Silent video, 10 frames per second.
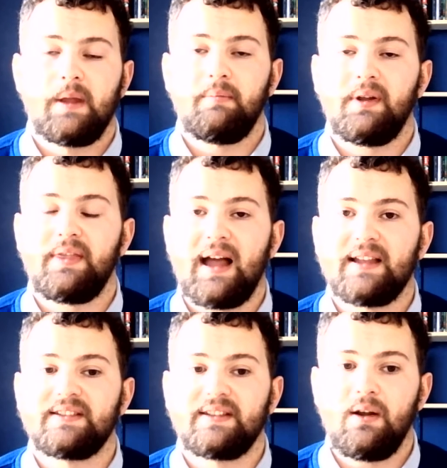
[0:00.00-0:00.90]
But that
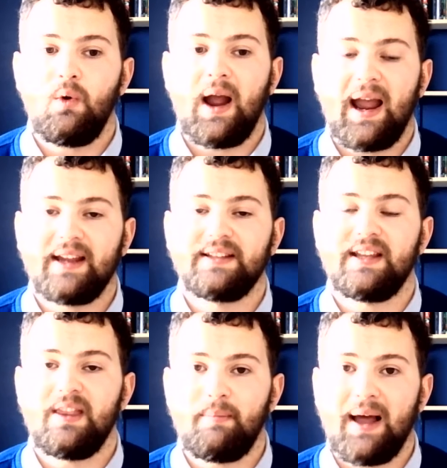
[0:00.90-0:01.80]
still hangs
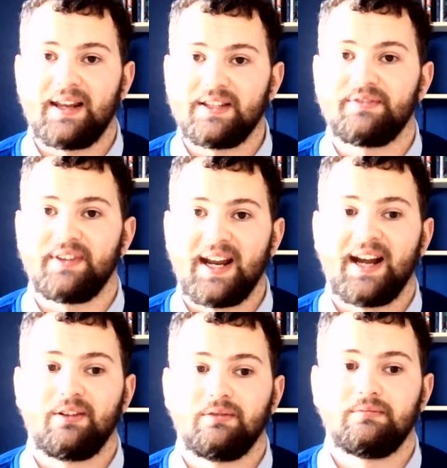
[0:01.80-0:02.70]
in the balance for now.